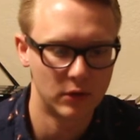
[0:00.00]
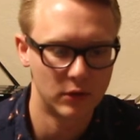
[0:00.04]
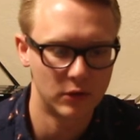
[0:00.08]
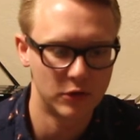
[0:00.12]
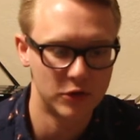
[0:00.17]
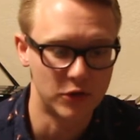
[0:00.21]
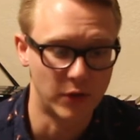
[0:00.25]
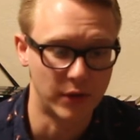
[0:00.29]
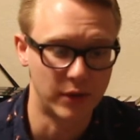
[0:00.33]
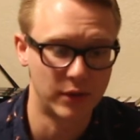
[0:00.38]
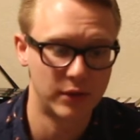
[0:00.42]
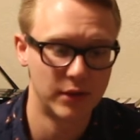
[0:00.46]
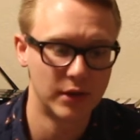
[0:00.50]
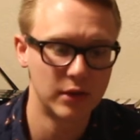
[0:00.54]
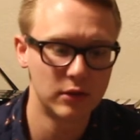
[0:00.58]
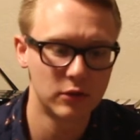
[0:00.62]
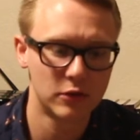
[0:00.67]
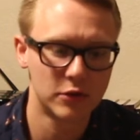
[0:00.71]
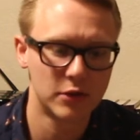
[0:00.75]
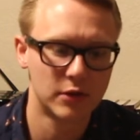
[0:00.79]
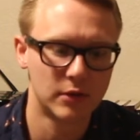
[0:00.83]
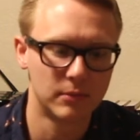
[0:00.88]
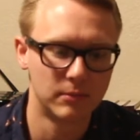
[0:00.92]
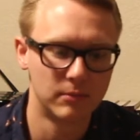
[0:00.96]
So I think
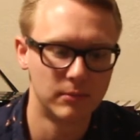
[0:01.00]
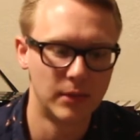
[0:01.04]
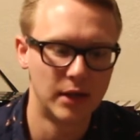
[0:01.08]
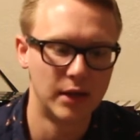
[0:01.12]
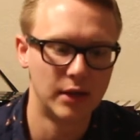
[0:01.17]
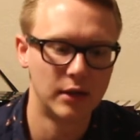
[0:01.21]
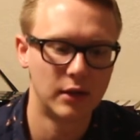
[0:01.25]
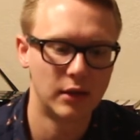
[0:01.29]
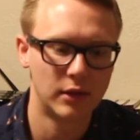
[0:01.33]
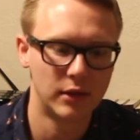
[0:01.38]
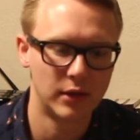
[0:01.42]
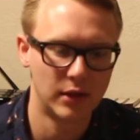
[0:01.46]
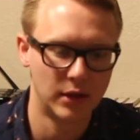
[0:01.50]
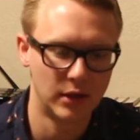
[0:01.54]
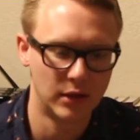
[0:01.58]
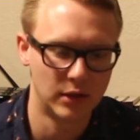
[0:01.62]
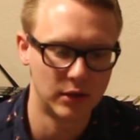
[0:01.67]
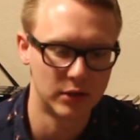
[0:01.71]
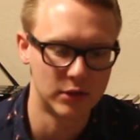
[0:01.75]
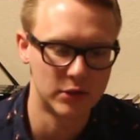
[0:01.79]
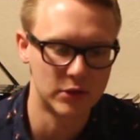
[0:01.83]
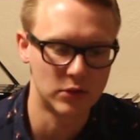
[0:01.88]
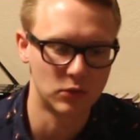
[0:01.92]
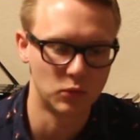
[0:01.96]
those are the main
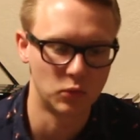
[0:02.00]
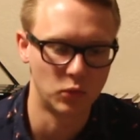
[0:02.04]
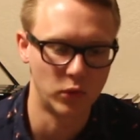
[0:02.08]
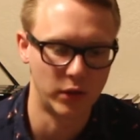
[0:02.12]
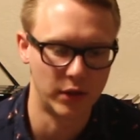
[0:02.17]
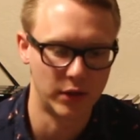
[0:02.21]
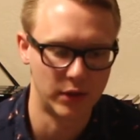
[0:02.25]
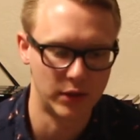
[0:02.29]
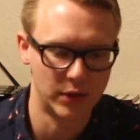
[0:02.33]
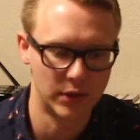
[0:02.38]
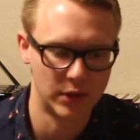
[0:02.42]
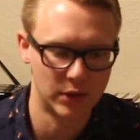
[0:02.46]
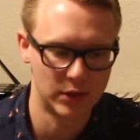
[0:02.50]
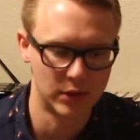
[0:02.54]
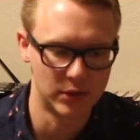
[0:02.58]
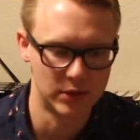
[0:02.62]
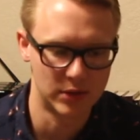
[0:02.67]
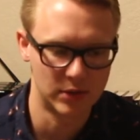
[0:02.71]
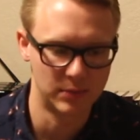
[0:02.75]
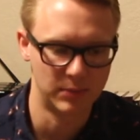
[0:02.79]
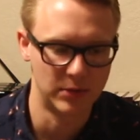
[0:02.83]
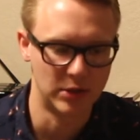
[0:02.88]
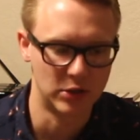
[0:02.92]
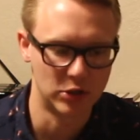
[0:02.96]
things with the
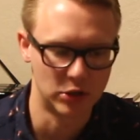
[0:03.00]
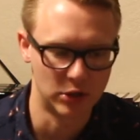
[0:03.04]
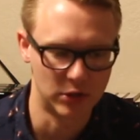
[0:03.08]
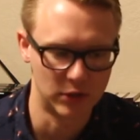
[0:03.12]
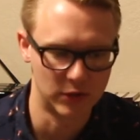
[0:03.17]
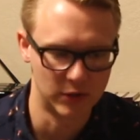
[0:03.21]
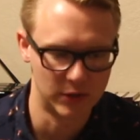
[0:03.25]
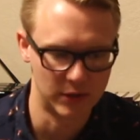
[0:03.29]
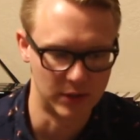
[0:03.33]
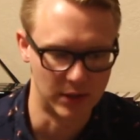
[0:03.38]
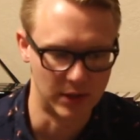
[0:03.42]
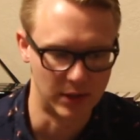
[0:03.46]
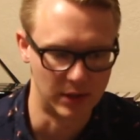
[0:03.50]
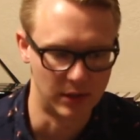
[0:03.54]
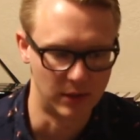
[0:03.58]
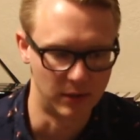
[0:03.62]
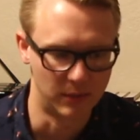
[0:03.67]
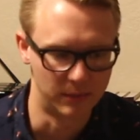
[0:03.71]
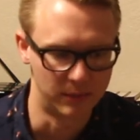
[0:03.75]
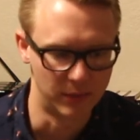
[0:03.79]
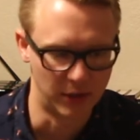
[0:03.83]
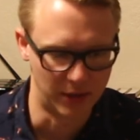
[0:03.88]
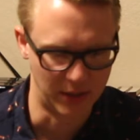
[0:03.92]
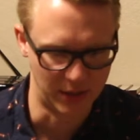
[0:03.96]
speeches.
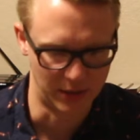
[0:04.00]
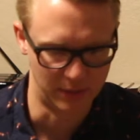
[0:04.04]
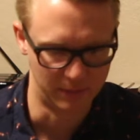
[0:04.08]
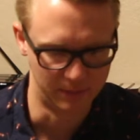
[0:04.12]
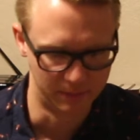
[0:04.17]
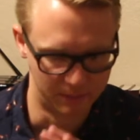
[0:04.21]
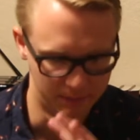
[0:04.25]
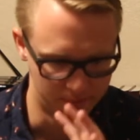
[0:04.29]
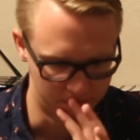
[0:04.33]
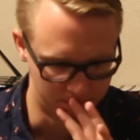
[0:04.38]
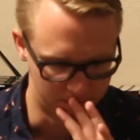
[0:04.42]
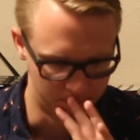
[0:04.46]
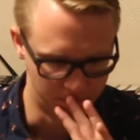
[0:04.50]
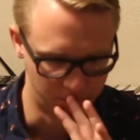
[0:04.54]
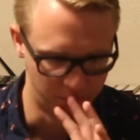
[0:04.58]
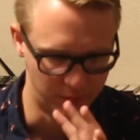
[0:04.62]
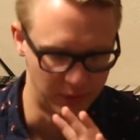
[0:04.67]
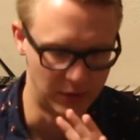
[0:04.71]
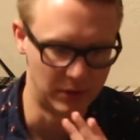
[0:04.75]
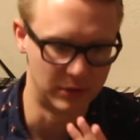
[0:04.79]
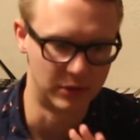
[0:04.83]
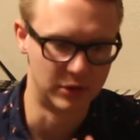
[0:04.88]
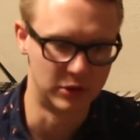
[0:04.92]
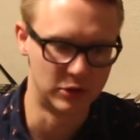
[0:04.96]
Again,
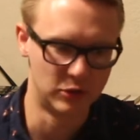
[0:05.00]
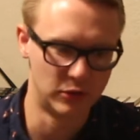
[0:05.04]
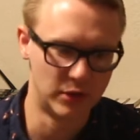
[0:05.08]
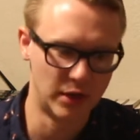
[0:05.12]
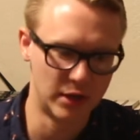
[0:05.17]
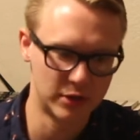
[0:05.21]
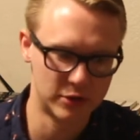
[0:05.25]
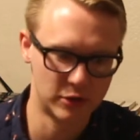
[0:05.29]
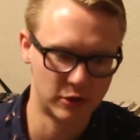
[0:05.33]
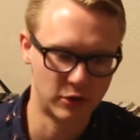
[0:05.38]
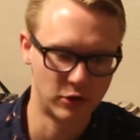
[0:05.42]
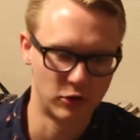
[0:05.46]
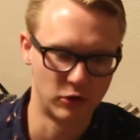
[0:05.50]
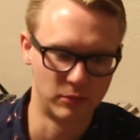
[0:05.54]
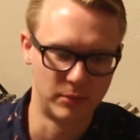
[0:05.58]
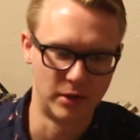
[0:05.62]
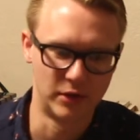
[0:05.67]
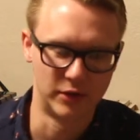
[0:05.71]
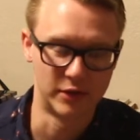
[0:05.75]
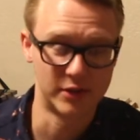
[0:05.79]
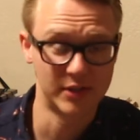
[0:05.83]
the due dates are going to remain the